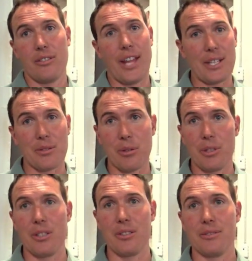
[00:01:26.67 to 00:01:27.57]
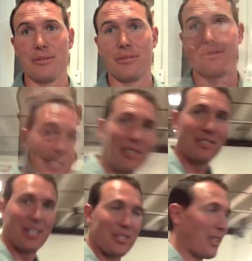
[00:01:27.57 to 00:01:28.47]
That's what we do. Come in here.
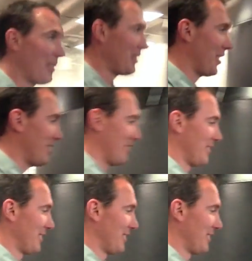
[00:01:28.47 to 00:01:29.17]
Let's What's, go in here.